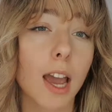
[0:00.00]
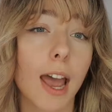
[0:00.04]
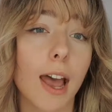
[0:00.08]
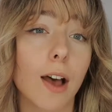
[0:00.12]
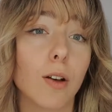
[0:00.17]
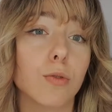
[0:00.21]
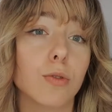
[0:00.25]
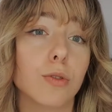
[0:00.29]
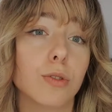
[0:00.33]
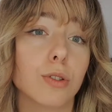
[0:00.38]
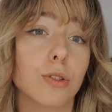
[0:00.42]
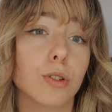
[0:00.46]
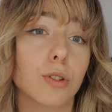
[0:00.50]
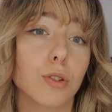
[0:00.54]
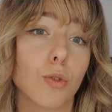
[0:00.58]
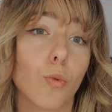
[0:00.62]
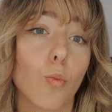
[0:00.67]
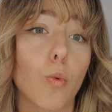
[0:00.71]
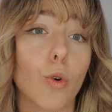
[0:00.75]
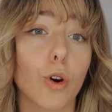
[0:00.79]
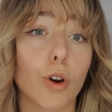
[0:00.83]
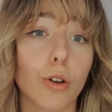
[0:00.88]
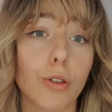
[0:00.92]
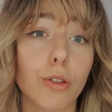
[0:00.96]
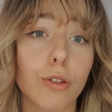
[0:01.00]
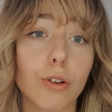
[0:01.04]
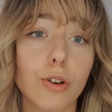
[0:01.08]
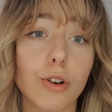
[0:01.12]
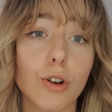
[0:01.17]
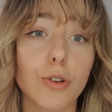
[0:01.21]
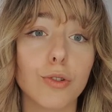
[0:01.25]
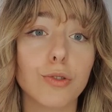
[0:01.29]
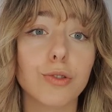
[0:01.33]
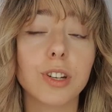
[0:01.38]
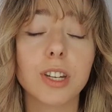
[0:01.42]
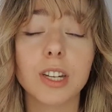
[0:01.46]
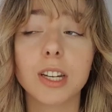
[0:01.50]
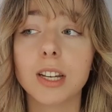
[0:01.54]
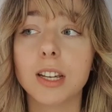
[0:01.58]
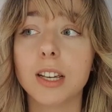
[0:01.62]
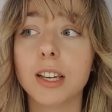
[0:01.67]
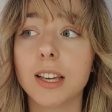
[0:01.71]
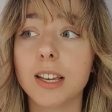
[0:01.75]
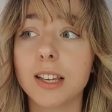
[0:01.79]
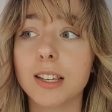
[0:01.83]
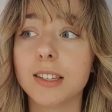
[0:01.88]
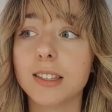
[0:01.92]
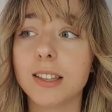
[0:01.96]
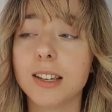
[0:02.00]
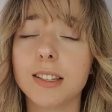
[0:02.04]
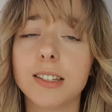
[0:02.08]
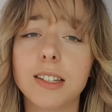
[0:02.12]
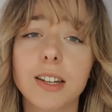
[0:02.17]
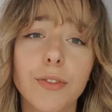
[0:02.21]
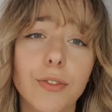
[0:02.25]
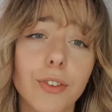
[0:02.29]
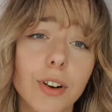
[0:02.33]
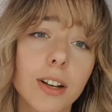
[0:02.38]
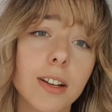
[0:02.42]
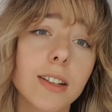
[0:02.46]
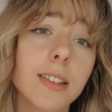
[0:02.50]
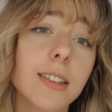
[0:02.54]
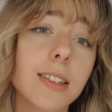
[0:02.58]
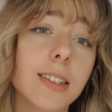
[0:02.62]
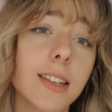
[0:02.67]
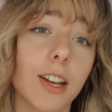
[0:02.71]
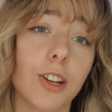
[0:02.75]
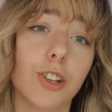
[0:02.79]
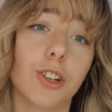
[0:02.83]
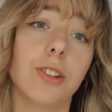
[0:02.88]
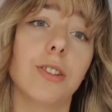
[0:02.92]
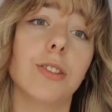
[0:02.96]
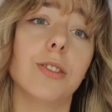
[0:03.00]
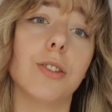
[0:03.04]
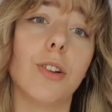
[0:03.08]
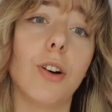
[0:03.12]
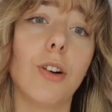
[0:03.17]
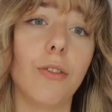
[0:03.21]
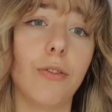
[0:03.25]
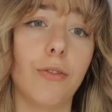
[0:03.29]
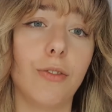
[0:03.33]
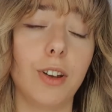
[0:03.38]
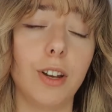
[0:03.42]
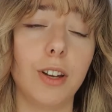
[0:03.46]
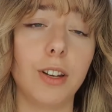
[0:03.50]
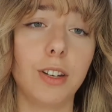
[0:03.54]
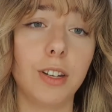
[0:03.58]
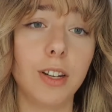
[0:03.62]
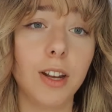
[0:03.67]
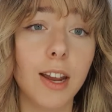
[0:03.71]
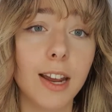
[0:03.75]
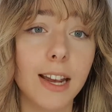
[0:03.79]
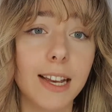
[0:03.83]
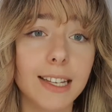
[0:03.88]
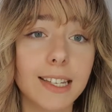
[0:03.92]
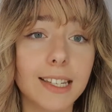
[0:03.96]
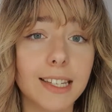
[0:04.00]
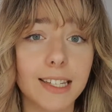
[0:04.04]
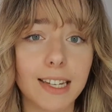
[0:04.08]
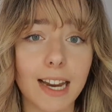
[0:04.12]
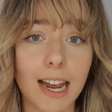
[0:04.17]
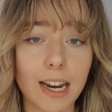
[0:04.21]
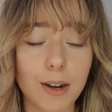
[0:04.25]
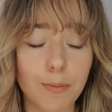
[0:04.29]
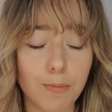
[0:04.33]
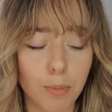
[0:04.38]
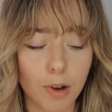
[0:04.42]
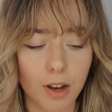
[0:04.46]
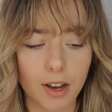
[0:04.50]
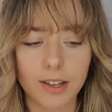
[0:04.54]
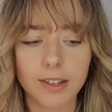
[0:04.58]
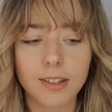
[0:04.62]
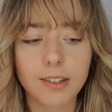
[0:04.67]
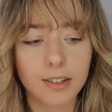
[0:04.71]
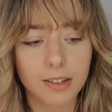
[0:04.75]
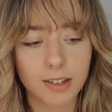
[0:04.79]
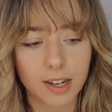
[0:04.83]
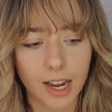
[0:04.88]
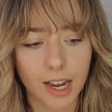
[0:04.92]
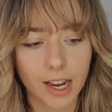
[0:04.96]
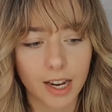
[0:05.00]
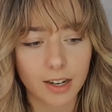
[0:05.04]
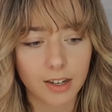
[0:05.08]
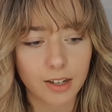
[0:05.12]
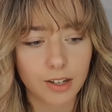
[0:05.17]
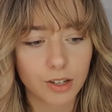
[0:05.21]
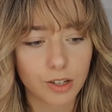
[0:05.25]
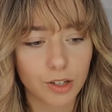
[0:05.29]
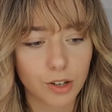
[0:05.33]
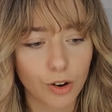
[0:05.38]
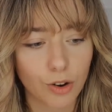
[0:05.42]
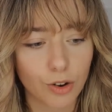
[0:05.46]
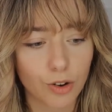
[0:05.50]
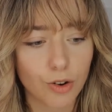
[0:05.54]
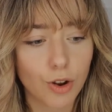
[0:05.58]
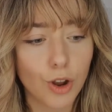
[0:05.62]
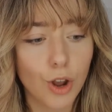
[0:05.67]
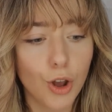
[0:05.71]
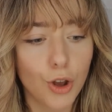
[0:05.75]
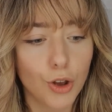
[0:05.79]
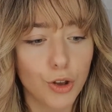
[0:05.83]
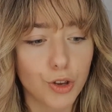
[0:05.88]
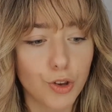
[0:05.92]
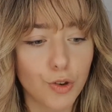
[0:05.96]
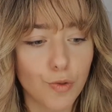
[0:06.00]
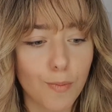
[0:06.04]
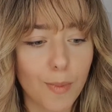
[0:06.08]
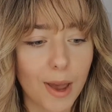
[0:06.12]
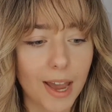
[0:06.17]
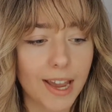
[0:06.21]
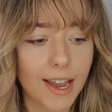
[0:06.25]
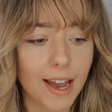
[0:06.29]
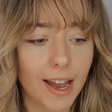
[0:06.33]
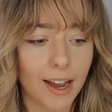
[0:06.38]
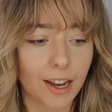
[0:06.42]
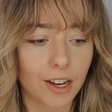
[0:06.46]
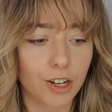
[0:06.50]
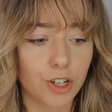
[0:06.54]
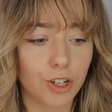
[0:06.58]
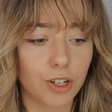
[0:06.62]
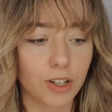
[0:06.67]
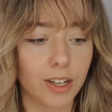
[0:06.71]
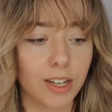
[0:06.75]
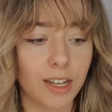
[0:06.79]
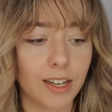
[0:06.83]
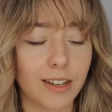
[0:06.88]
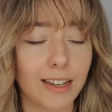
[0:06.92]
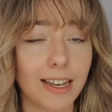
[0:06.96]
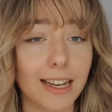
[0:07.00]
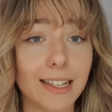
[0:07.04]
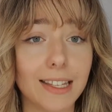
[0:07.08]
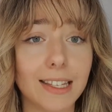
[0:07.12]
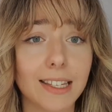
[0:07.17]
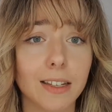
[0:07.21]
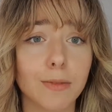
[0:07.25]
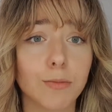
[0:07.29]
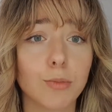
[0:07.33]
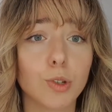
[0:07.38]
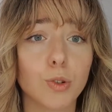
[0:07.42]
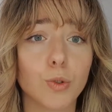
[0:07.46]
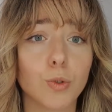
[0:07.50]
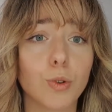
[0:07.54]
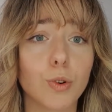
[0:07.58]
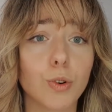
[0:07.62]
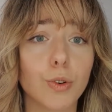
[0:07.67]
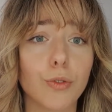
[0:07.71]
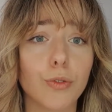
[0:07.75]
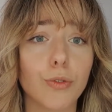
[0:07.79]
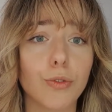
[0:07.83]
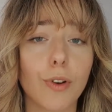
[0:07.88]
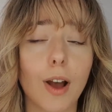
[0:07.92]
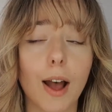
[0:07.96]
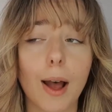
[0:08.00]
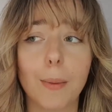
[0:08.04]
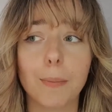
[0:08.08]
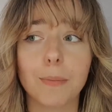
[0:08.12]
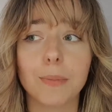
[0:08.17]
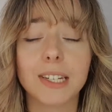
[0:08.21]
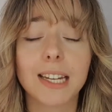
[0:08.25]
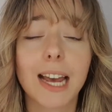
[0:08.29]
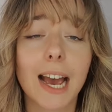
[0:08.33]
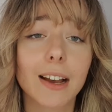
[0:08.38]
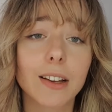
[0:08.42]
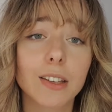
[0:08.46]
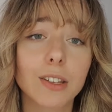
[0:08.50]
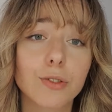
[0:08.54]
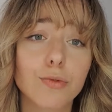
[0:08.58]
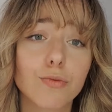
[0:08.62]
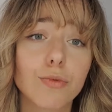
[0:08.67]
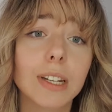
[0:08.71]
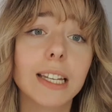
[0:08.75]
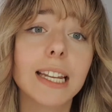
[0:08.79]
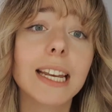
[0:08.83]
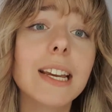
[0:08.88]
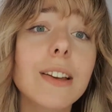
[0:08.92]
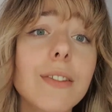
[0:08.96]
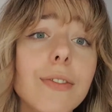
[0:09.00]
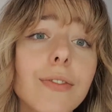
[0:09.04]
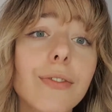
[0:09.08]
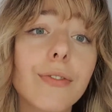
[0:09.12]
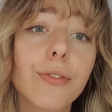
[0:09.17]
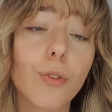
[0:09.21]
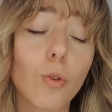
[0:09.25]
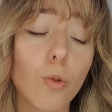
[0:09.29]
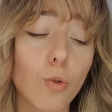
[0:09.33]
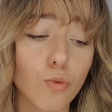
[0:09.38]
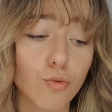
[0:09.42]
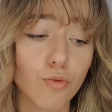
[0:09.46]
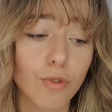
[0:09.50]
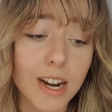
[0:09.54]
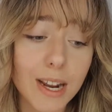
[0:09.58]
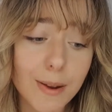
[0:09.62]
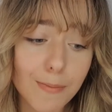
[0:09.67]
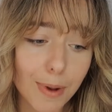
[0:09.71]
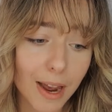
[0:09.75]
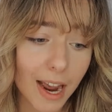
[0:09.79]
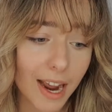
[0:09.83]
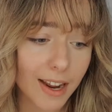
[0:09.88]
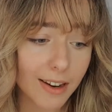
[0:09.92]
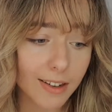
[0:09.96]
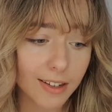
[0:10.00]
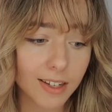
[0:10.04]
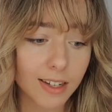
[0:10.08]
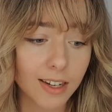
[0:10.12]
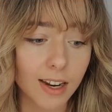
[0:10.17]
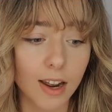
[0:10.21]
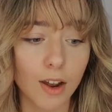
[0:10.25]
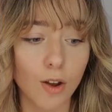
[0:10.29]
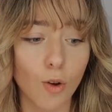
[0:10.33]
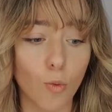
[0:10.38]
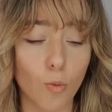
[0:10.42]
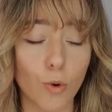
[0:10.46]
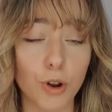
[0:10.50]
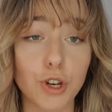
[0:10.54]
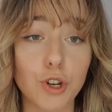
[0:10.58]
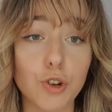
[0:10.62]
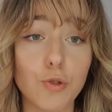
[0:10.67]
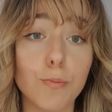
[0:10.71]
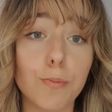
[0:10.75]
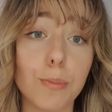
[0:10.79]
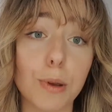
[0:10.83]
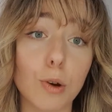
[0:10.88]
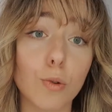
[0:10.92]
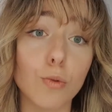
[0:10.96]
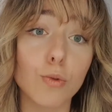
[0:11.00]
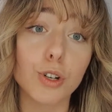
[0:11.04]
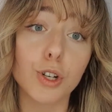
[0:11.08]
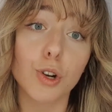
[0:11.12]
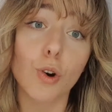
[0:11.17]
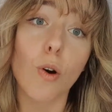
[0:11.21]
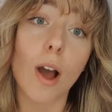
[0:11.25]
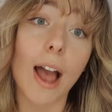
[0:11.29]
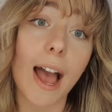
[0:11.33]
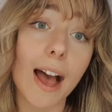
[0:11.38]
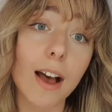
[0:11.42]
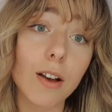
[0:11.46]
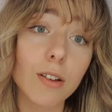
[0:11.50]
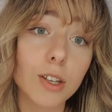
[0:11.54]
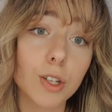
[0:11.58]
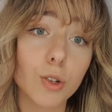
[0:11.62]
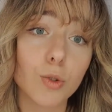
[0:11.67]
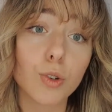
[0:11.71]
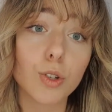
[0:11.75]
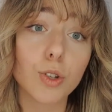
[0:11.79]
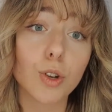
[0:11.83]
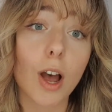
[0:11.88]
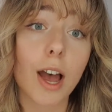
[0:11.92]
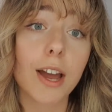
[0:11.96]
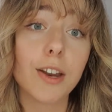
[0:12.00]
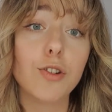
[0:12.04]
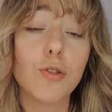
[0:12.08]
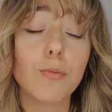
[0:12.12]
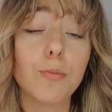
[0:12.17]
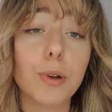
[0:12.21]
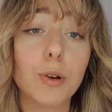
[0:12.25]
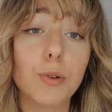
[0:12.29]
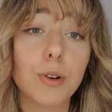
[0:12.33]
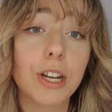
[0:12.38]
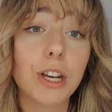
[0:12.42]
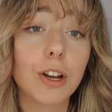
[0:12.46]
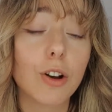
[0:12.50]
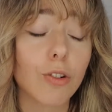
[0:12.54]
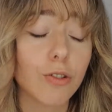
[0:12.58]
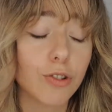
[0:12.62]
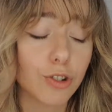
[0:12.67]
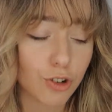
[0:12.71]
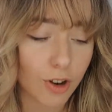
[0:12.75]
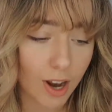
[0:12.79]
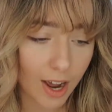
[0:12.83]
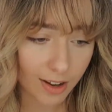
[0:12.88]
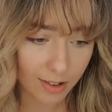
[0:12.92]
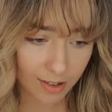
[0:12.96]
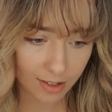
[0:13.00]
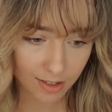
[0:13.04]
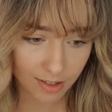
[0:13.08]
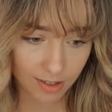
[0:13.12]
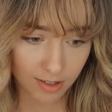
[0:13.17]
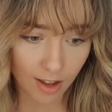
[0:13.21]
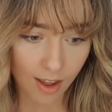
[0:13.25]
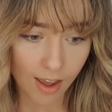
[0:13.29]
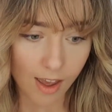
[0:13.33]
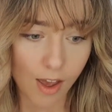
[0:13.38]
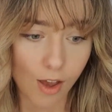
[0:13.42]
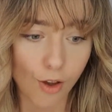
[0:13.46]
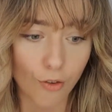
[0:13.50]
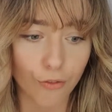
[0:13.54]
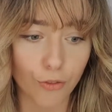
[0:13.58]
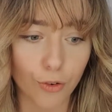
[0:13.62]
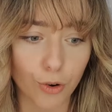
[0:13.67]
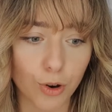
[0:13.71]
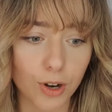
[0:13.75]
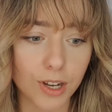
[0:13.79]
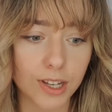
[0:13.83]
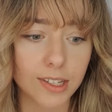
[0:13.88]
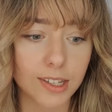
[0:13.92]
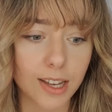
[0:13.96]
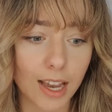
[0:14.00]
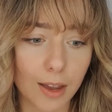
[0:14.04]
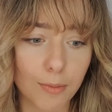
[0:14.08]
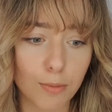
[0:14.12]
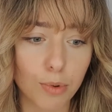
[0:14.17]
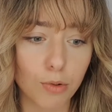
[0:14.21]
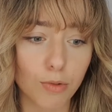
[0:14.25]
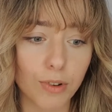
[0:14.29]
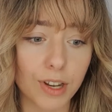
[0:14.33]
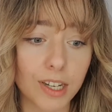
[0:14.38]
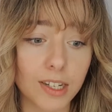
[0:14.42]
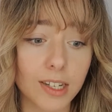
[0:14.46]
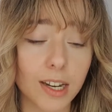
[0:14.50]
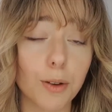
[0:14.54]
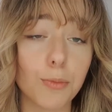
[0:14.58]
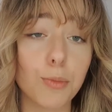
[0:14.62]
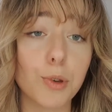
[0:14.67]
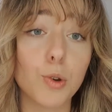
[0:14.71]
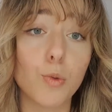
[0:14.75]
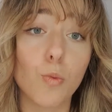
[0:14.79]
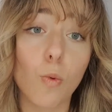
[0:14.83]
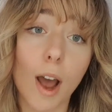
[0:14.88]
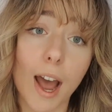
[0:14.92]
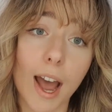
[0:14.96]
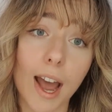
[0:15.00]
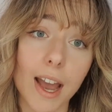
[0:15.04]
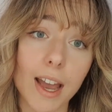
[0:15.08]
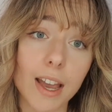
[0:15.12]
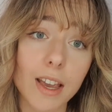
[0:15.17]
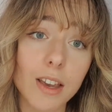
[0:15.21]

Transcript: else worth noting is there's different concessions offered state by state. So you may actually get some sort of tax relief or rebate when you build your house or sign your building contracts. For example, in WA,